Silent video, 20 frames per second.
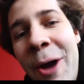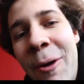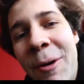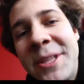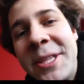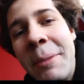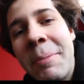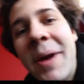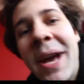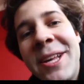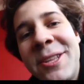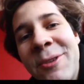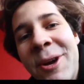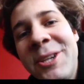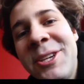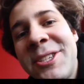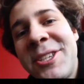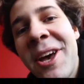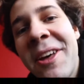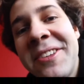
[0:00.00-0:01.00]
Hey, what's up guys? So
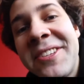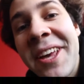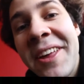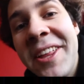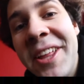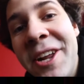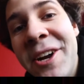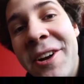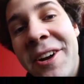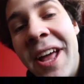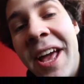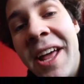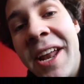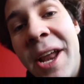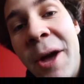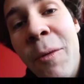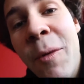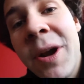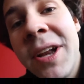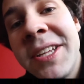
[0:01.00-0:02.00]
I just saw this on the internet
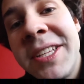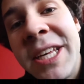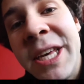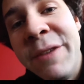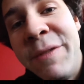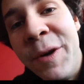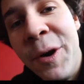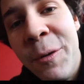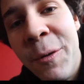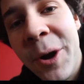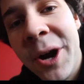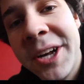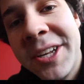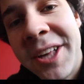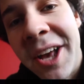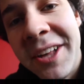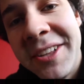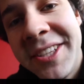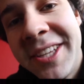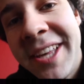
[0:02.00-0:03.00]
and I want to see if it works on